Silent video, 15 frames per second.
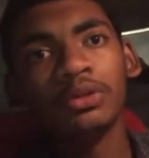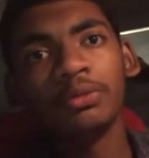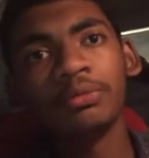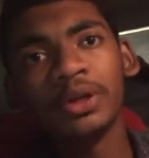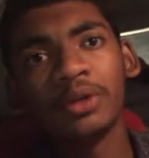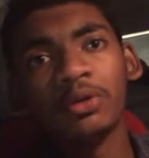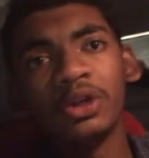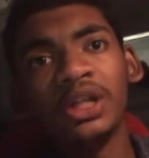You
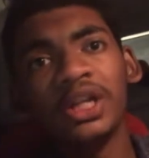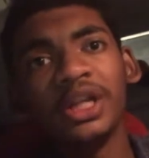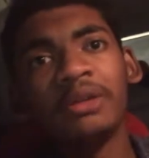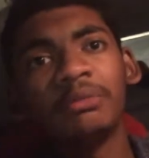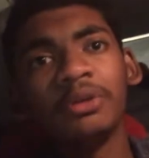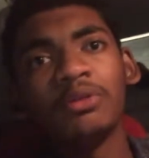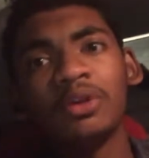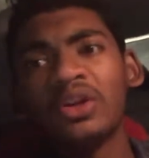may only hear
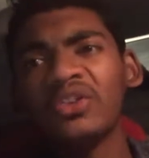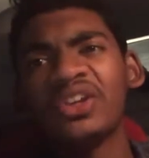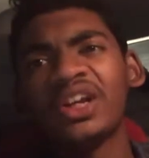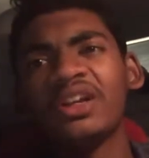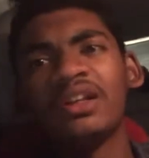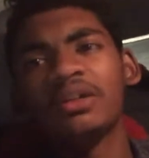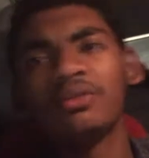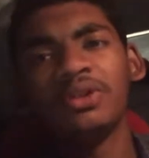my voice
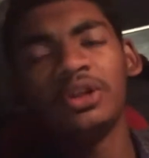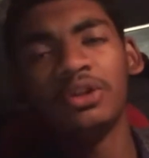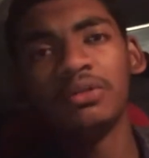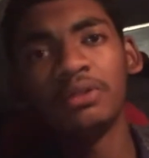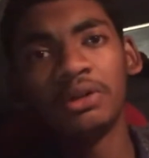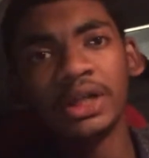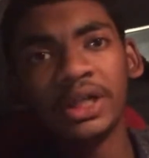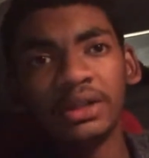and the video
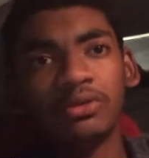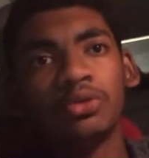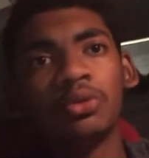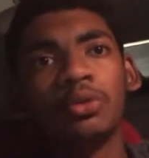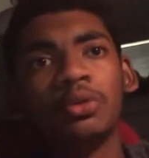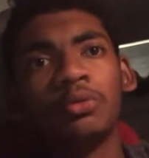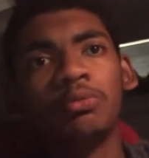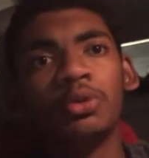will get
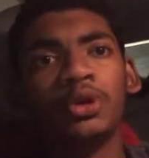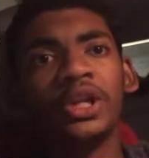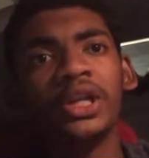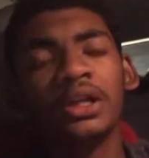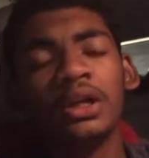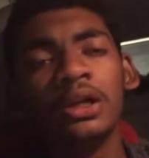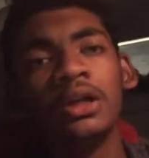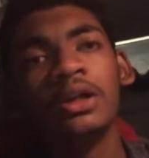so boring.